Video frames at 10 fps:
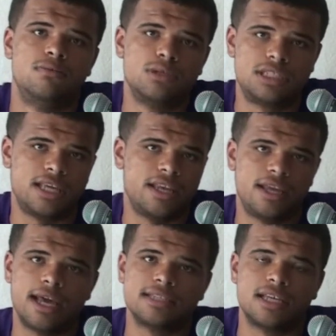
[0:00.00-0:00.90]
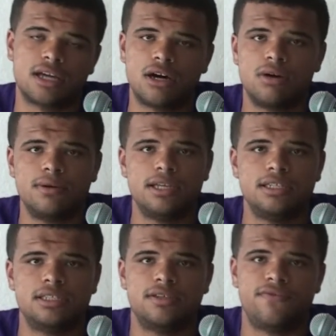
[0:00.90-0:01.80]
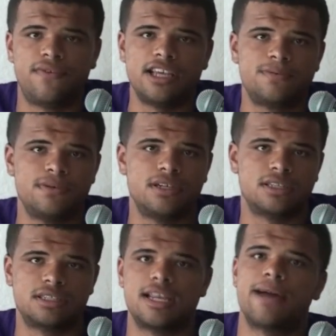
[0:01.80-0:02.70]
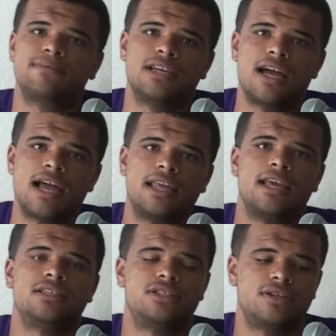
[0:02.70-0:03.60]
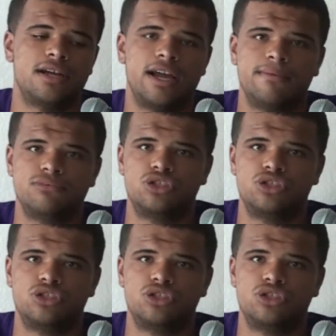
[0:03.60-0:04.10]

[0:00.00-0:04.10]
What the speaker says: Once again, you guys, like always, Facebook, Snapchat, Instagram,